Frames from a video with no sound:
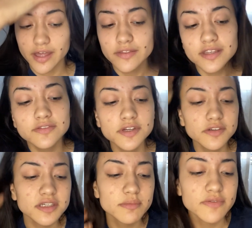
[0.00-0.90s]
This video is
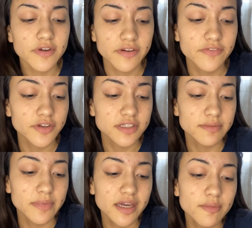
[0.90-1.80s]
going to be very fun to
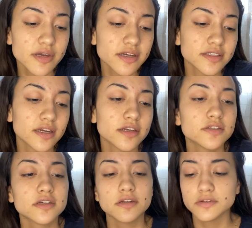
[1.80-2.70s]
make because I
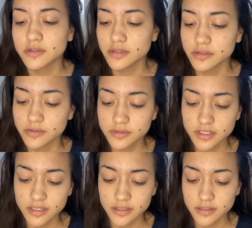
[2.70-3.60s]
just got new clothes
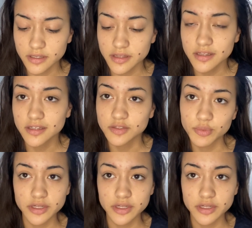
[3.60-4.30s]
and I think that's pretty